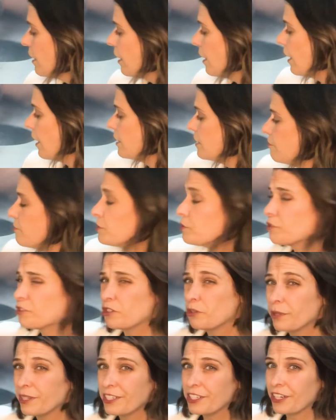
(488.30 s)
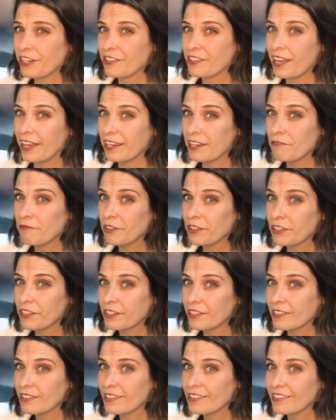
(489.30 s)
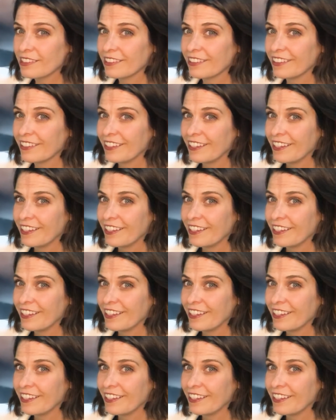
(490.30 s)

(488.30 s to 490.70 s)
And if you're doing chairside conversions,